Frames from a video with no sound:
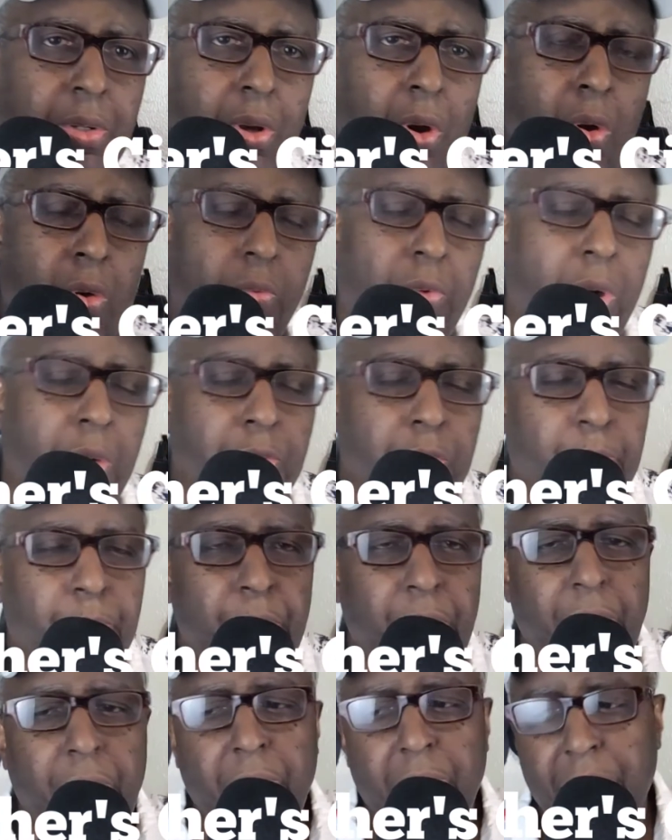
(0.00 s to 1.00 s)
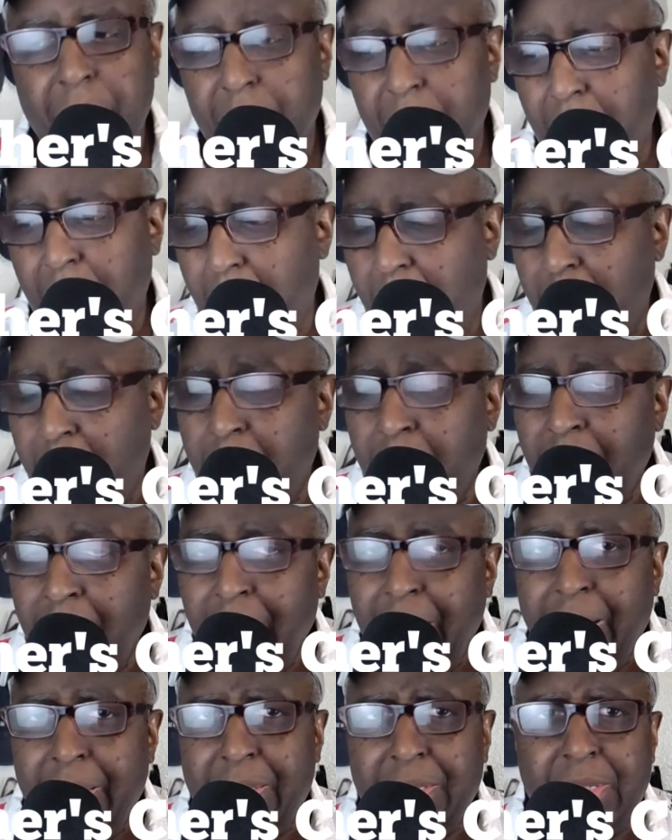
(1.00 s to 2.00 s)
Overall, it was a pretty good cigar.
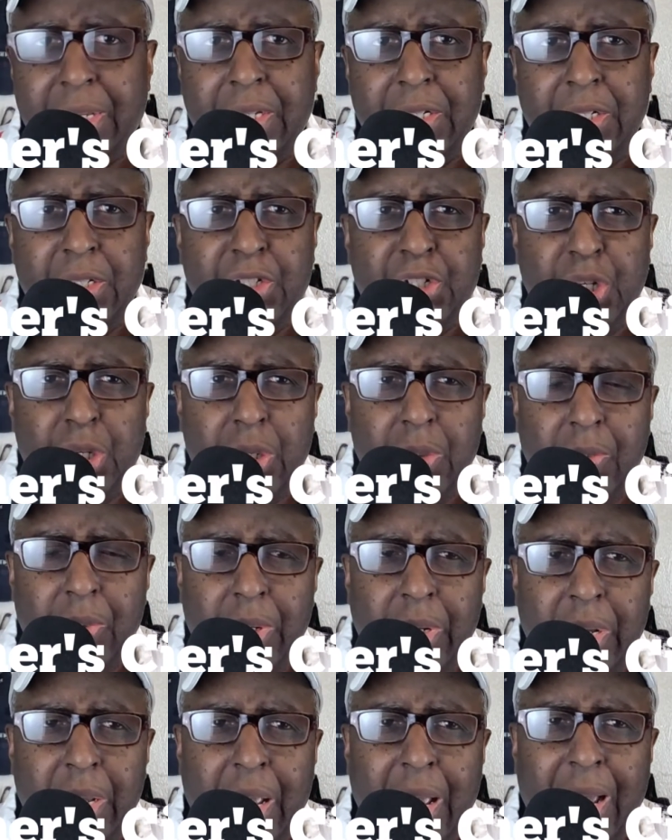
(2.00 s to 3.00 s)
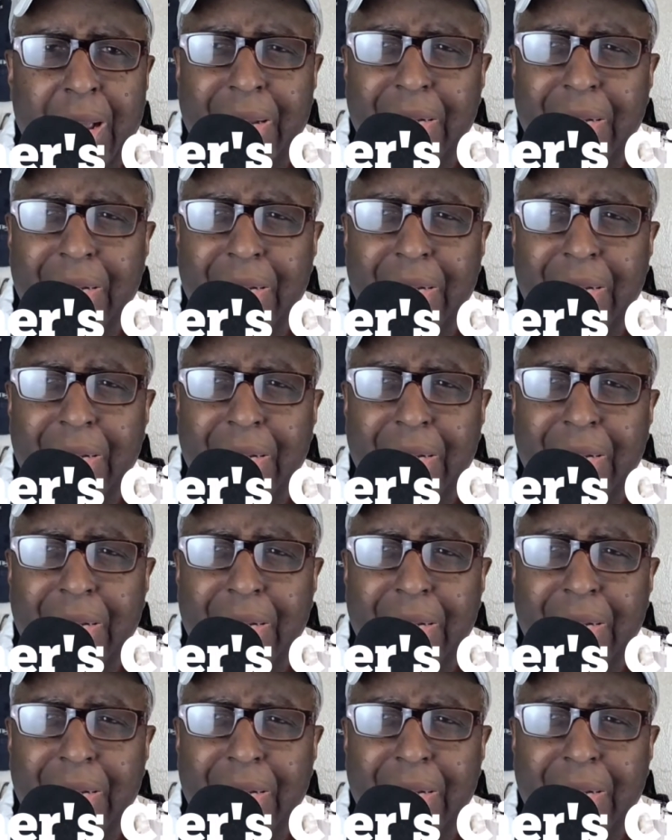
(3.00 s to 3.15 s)
As I said, generally,